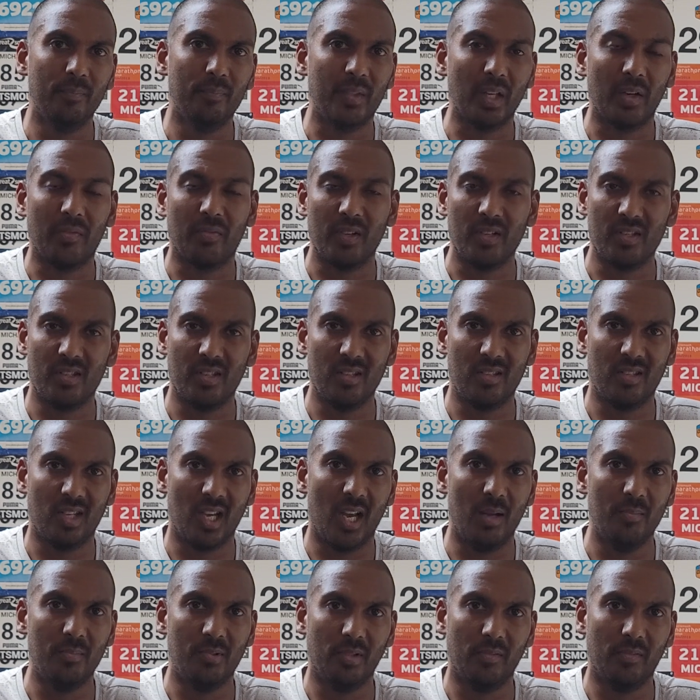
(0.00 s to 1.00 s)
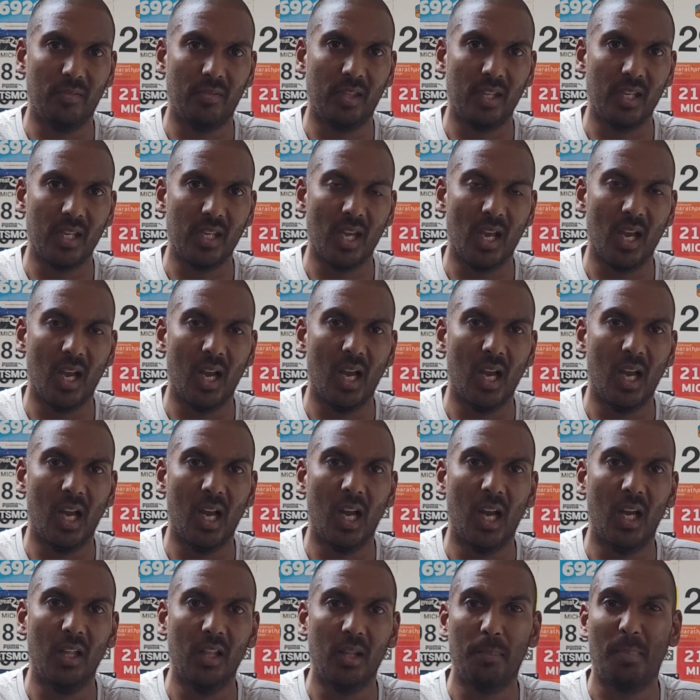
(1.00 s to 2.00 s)
difference in terms of the
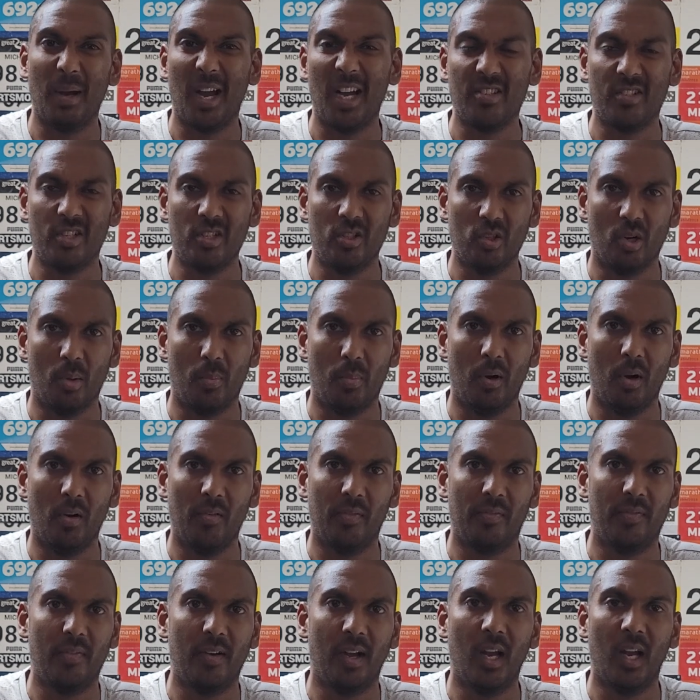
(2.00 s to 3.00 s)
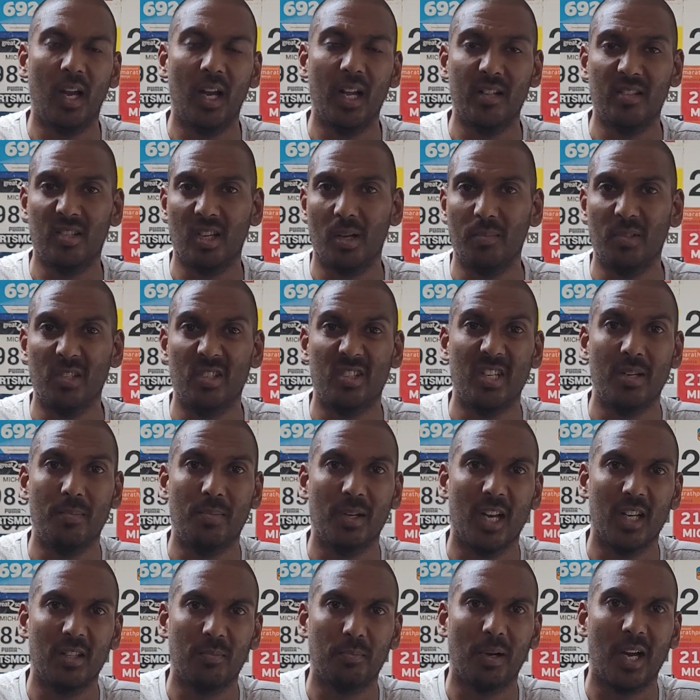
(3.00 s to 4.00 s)
battery drop off in terms of
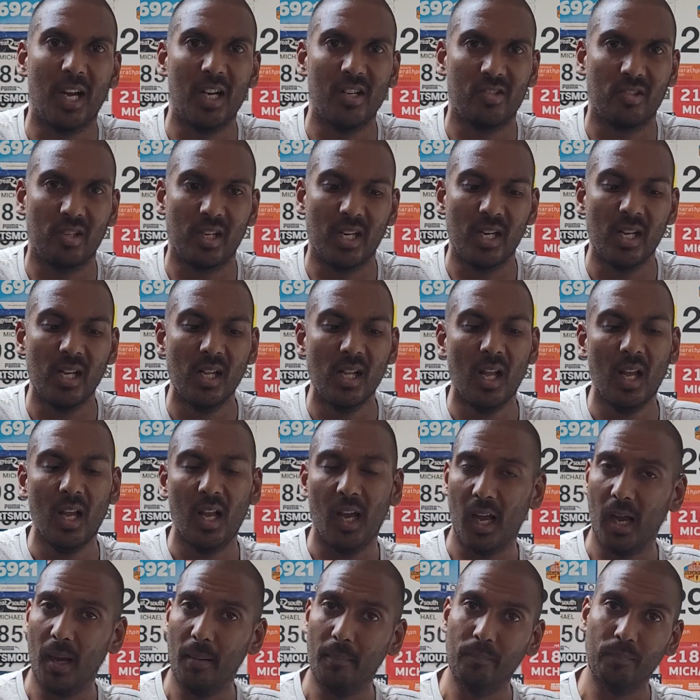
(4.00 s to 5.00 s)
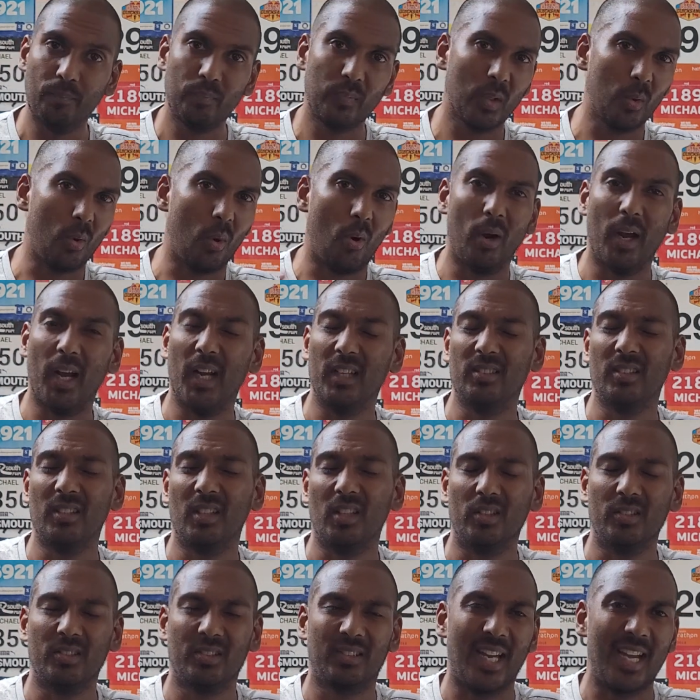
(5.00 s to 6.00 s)
GPS battery. Huawei hasn't
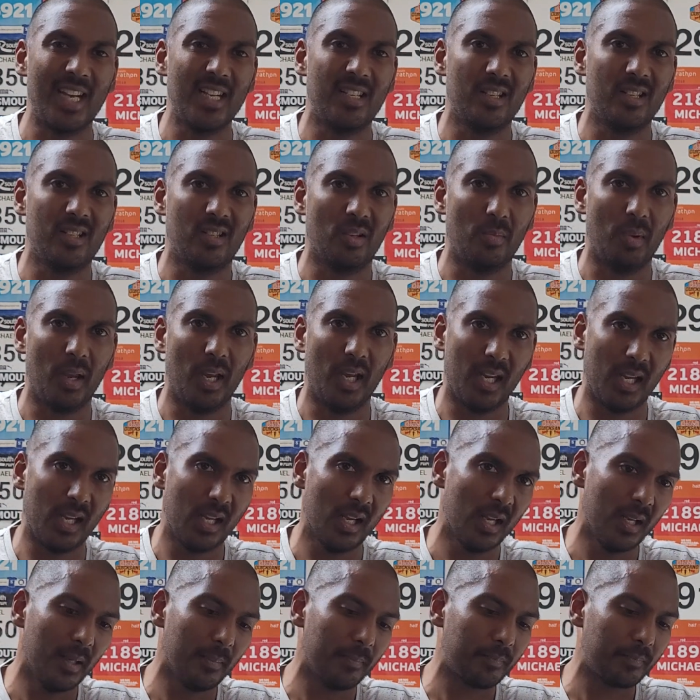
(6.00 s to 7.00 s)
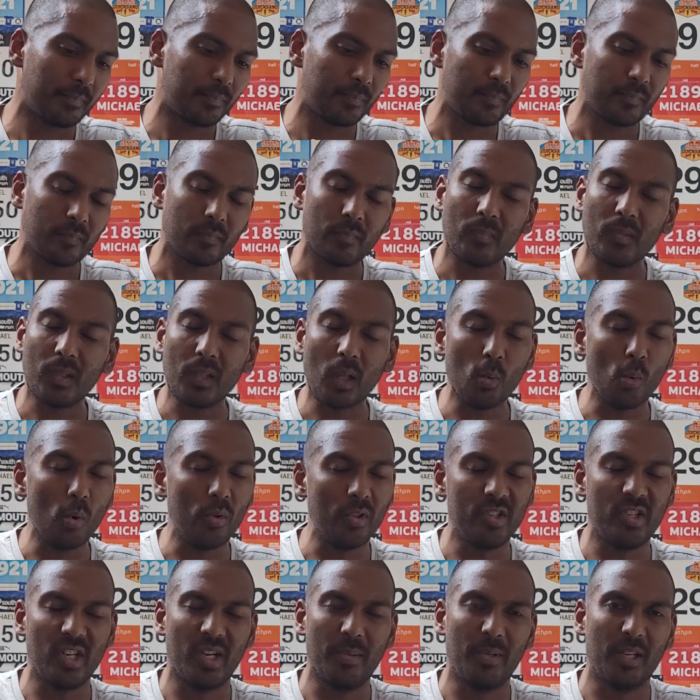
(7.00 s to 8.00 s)
kind of stated to me
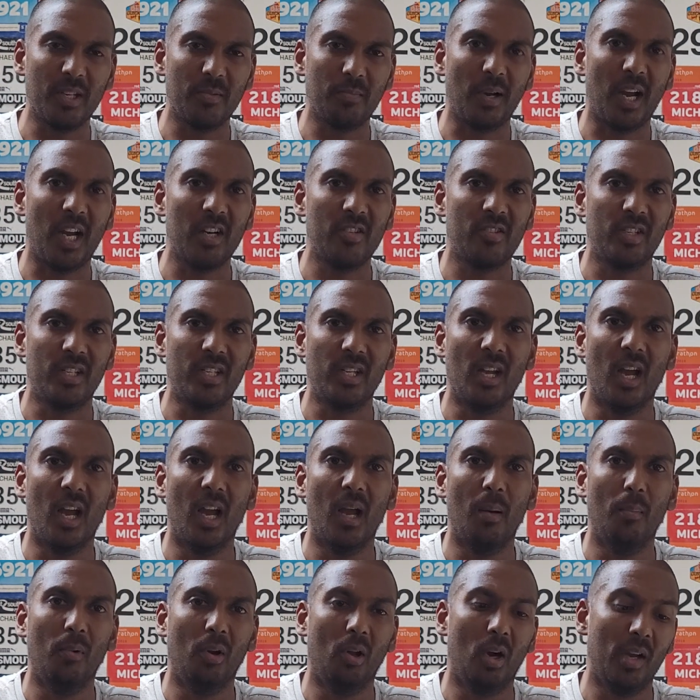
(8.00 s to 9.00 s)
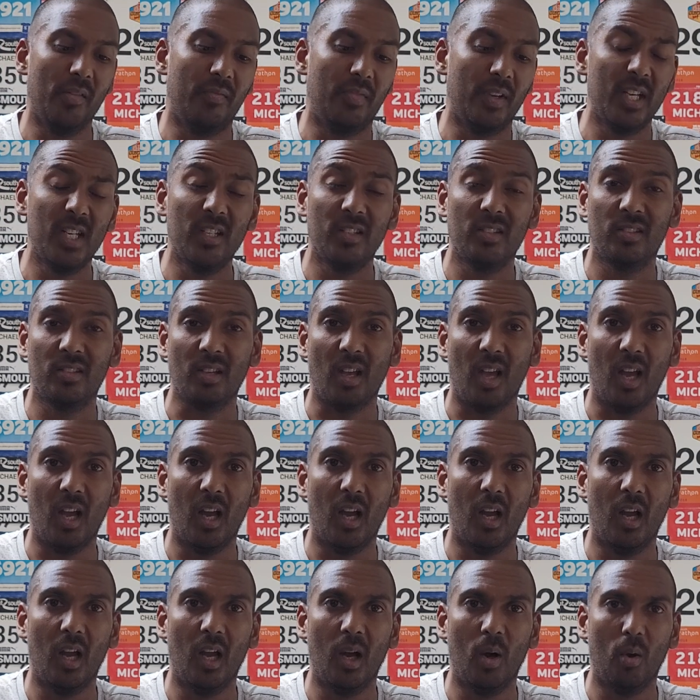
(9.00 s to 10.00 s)
what the GPS battery life is
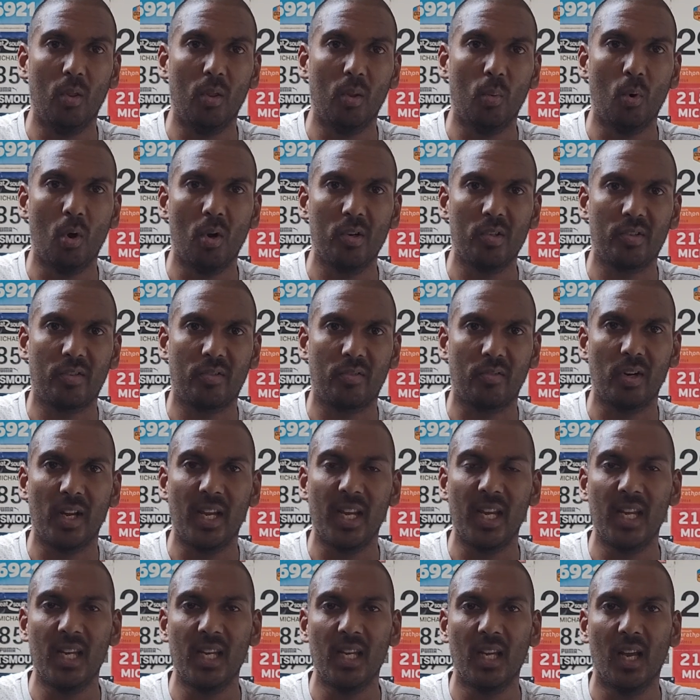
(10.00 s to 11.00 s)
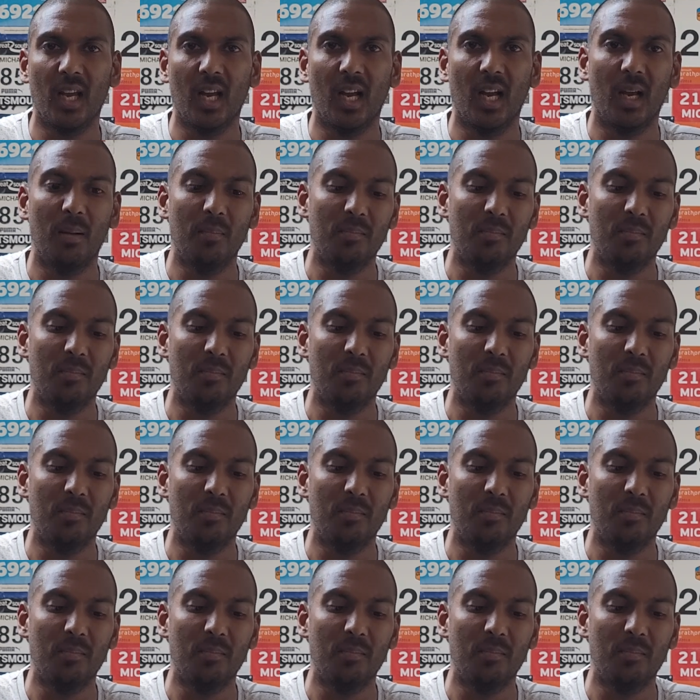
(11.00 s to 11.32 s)
on the Watch 3.